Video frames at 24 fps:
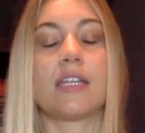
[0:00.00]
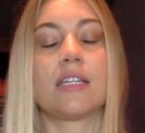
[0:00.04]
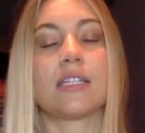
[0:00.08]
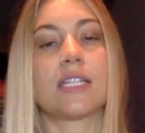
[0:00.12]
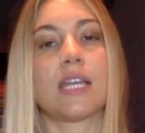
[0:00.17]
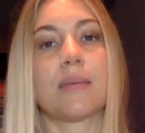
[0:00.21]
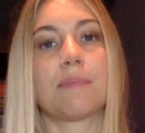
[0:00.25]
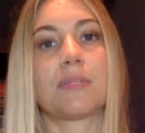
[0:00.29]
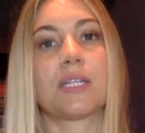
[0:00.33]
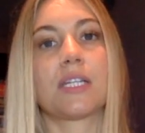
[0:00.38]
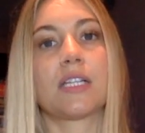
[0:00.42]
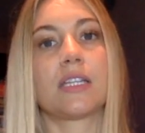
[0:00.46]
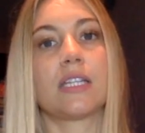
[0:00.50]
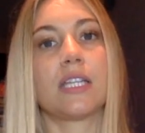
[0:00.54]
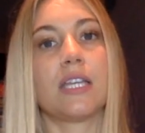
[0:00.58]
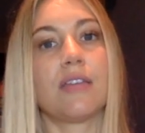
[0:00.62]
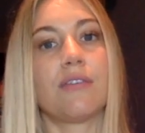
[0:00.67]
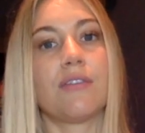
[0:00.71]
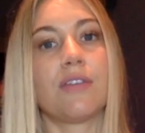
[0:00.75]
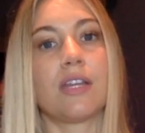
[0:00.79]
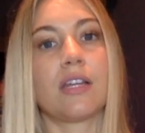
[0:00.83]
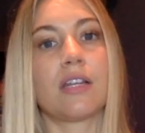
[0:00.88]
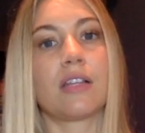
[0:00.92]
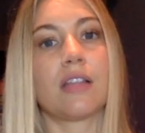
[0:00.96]
attempt to
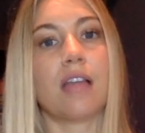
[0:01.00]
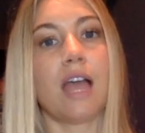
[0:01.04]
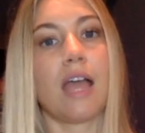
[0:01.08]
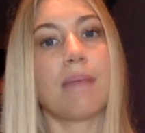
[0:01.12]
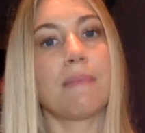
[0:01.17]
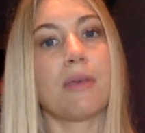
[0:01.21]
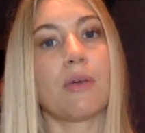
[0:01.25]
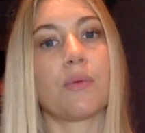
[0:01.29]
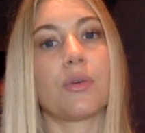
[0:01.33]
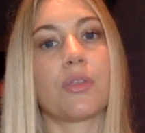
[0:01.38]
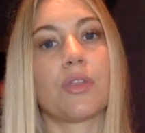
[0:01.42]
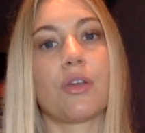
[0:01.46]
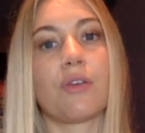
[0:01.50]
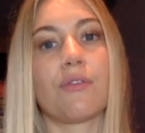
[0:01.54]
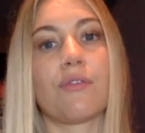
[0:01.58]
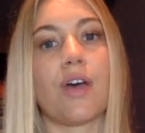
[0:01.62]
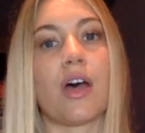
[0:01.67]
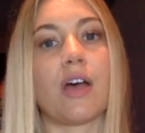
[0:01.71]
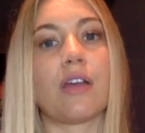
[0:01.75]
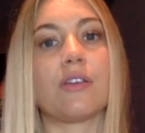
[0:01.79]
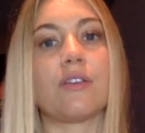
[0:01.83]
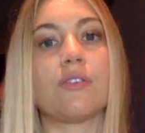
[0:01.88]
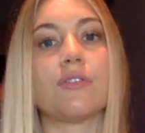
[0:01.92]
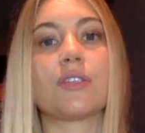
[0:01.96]
live in alignment with our
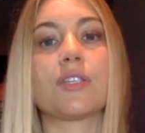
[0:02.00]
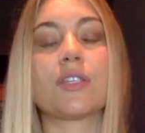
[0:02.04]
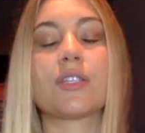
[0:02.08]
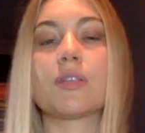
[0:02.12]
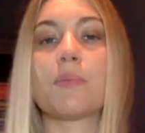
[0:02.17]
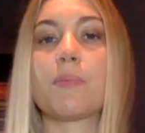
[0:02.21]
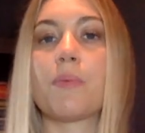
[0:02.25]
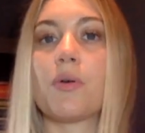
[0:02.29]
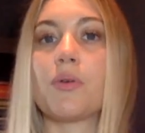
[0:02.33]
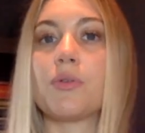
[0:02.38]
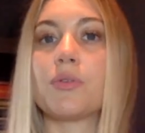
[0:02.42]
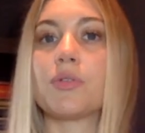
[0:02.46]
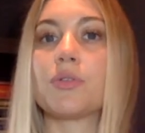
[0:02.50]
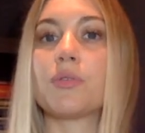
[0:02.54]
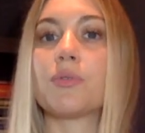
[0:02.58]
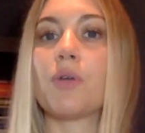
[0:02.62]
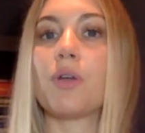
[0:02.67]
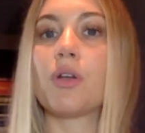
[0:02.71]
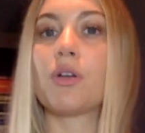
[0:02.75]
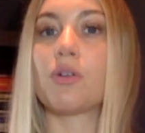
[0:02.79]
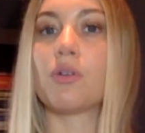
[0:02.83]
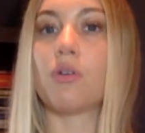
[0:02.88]
values as opposed to our